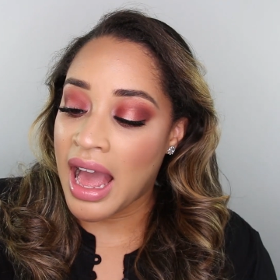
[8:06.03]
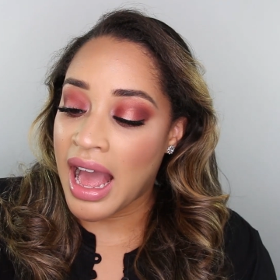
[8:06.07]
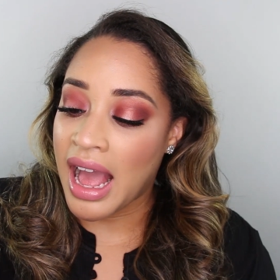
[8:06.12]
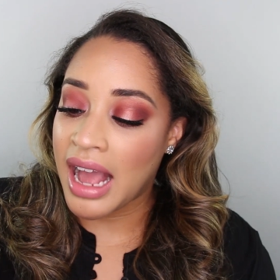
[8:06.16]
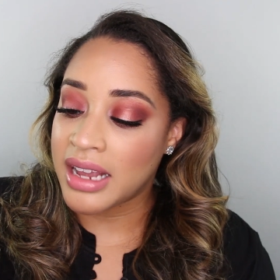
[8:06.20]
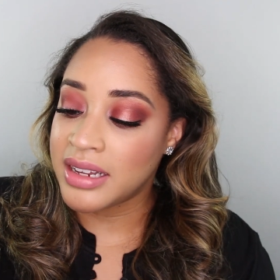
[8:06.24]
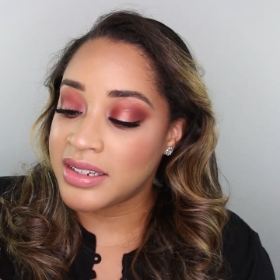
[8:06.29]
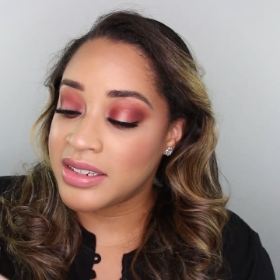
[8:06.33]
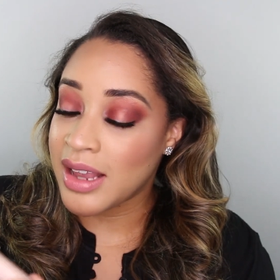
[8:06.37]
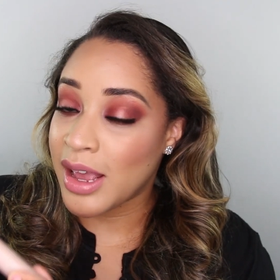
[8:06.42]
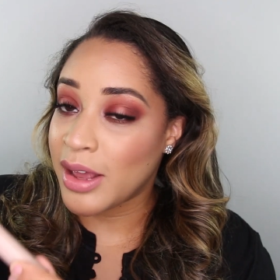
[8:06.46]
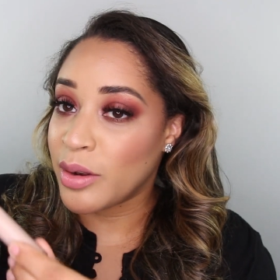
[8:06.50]

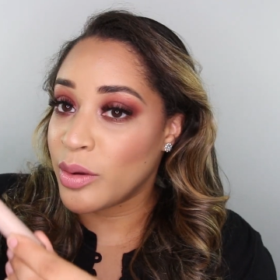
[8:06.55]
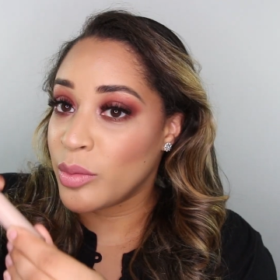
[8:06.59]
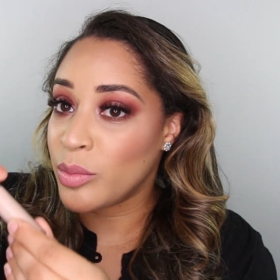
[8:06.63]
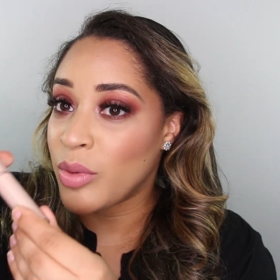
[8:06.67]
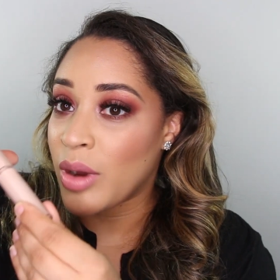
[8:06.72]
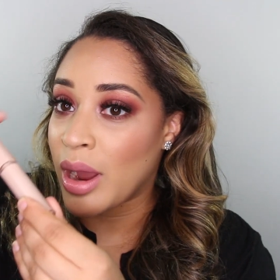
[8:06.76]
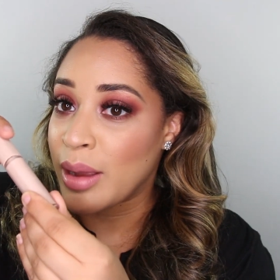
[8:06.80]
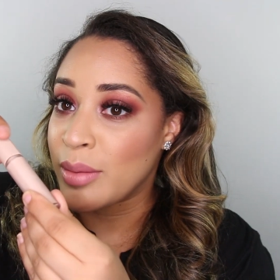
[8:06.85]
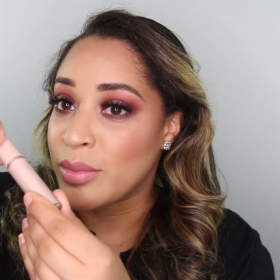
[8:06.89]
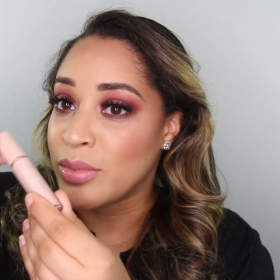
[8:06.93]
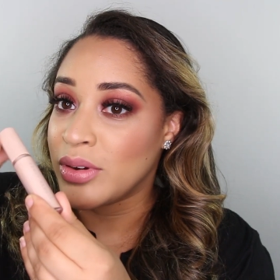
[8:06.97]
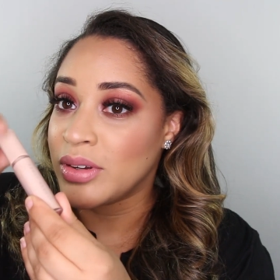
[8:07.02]
eyeshadow
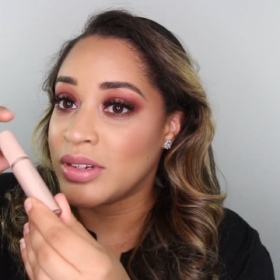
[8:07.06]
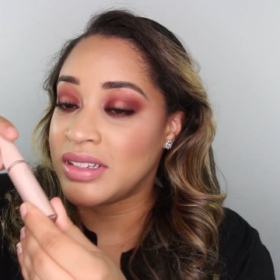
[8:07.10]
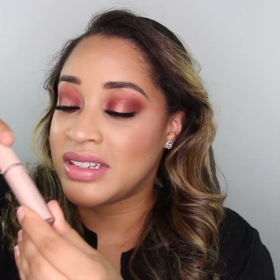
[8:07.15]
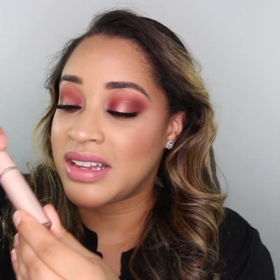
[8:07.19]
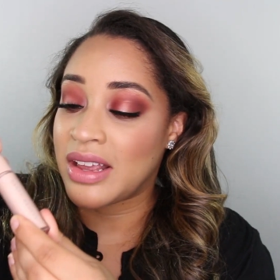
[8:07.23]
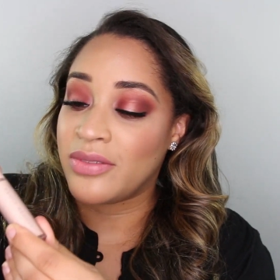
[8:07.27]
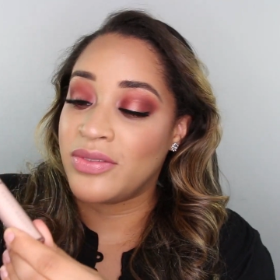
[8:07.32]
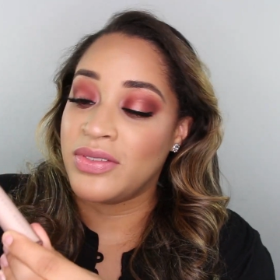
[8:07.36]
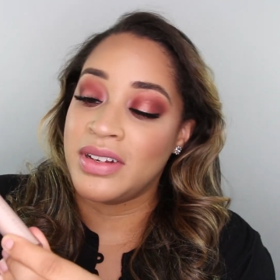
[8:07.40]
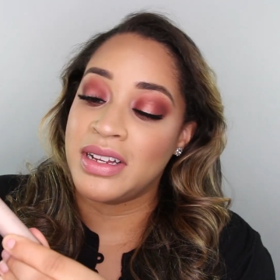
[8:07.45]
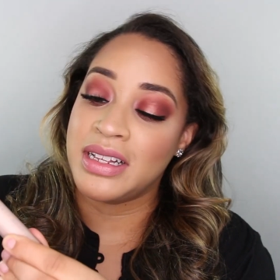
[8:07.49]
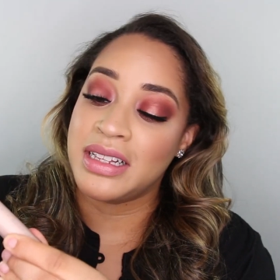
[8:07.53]
primer
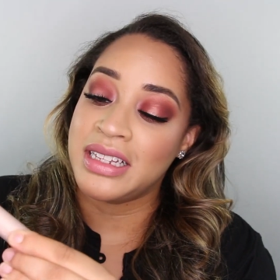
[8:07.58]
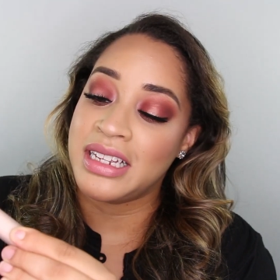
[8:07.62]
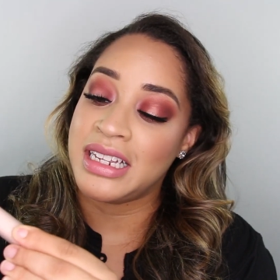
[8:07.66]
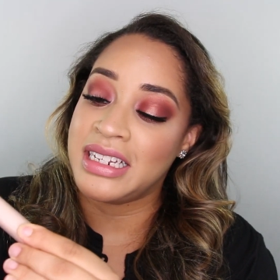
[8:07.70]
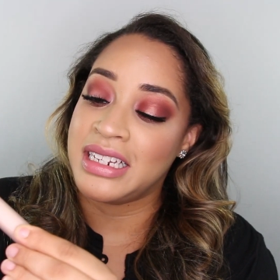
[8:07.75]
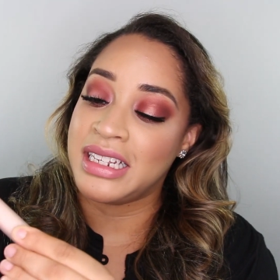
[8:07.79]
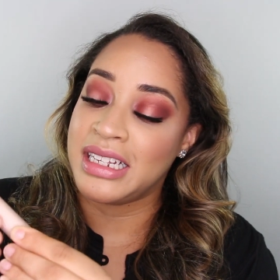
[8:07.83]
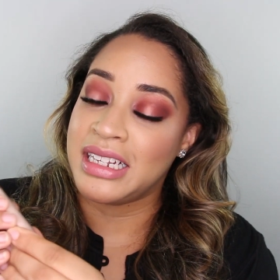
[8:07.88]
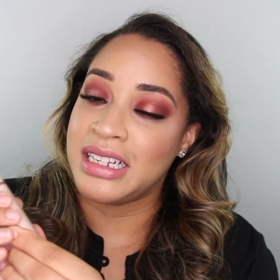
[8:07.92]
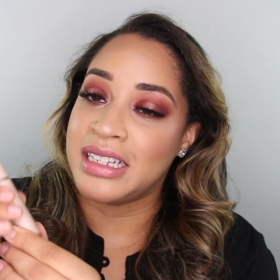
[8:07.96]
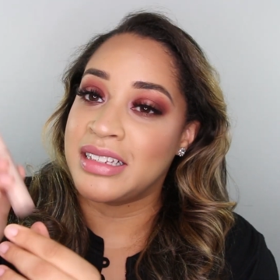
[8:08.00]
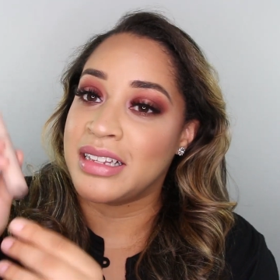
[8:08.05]
definitely
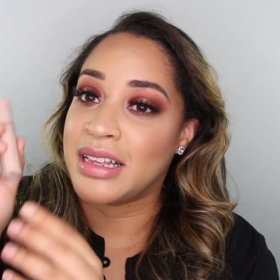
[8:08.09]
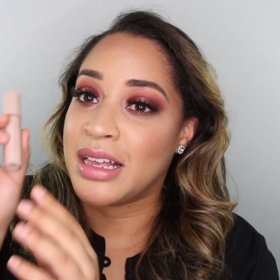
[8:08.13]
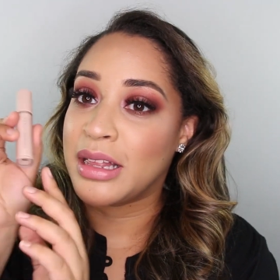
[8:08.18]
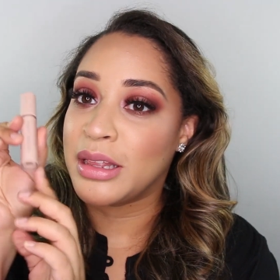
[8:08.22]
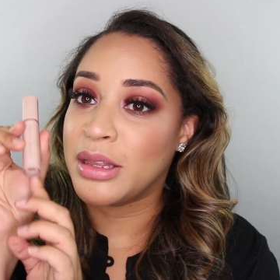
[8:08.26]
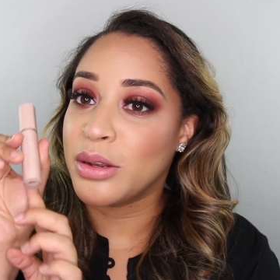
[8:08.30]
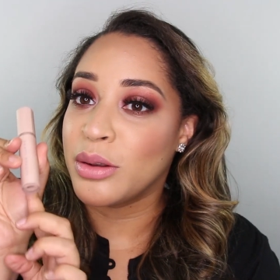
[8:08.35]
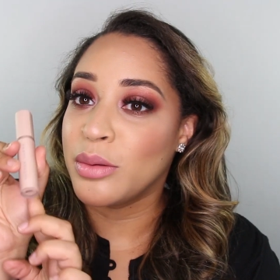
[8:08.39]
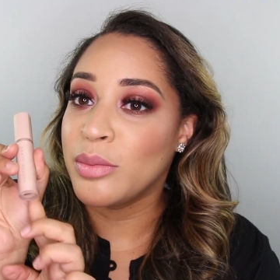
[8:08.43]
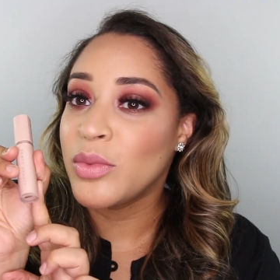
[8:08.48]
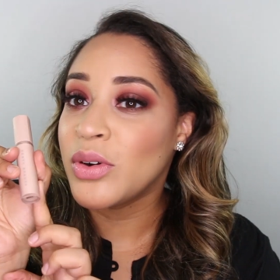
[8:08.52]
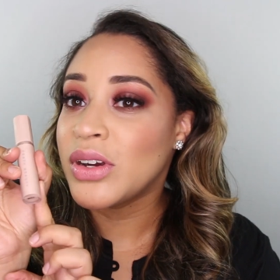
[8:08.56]
needs a
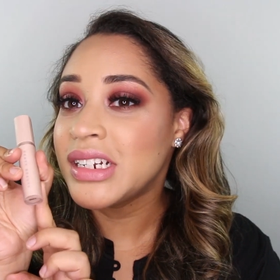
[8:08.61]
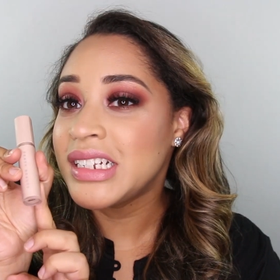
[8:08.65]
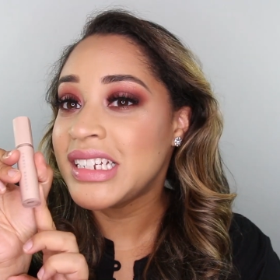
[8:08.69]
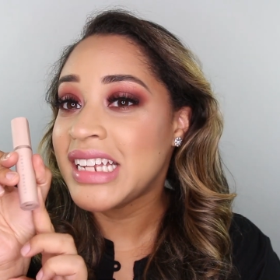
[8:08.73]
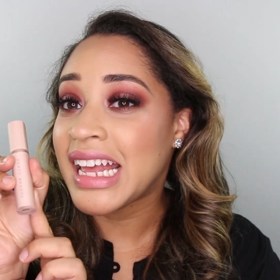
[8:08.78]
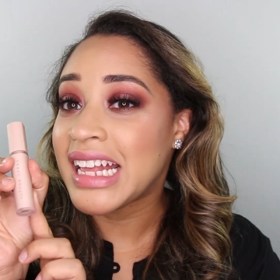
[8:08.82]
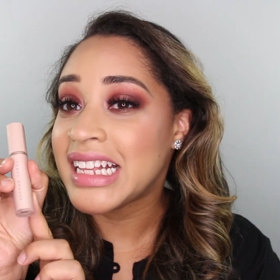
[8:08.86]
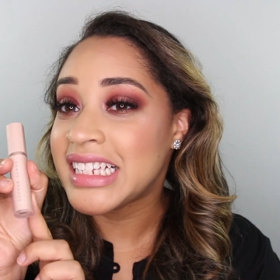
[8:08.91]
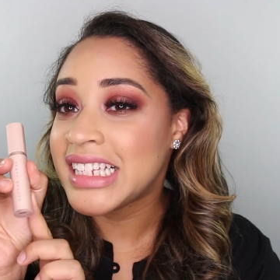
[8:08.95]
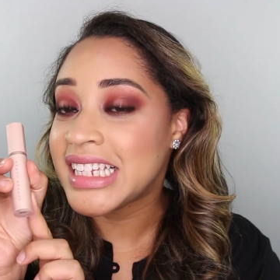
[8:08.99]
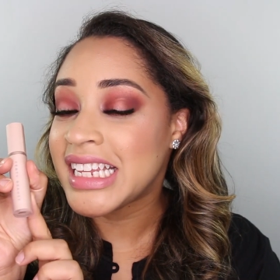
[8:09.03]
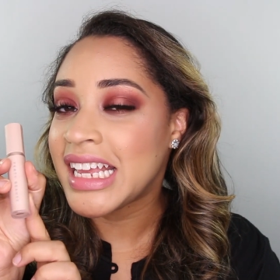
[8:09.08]
little more
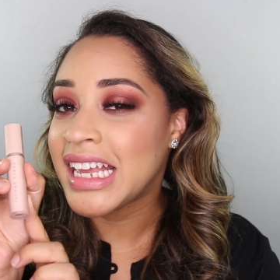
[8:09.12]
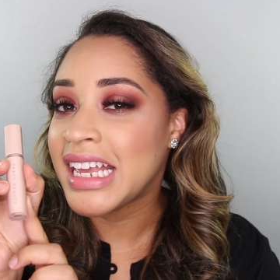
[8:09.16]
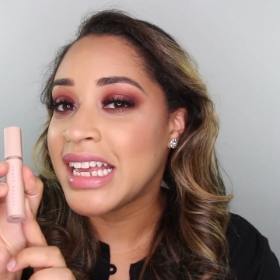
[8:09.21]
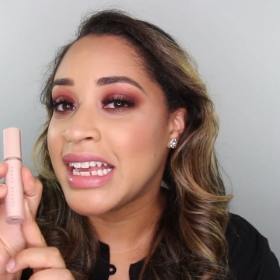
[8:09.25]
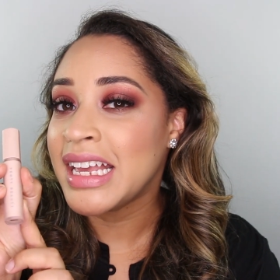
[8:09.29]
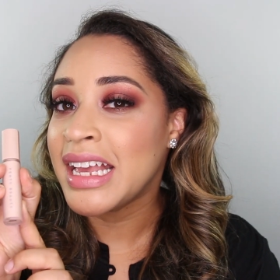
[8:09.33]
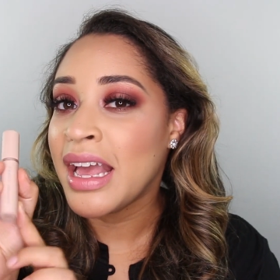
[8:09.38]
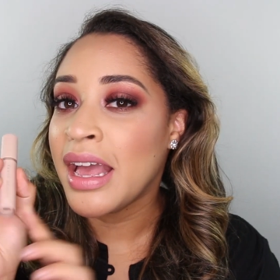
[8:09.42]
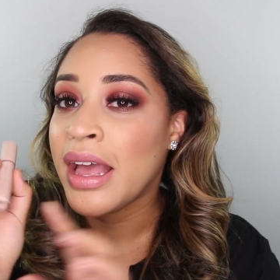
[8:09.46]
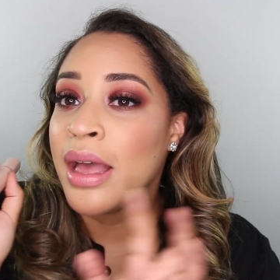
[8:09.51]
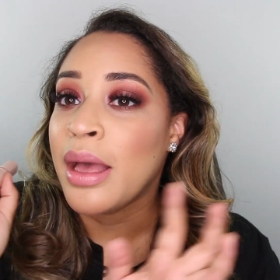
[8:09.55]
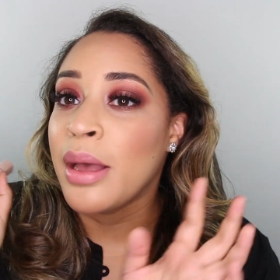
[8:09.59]

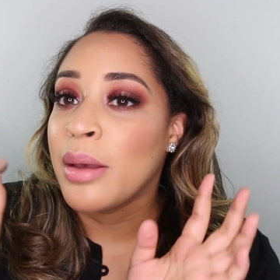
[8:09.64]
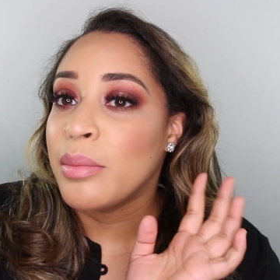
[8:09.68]
testing,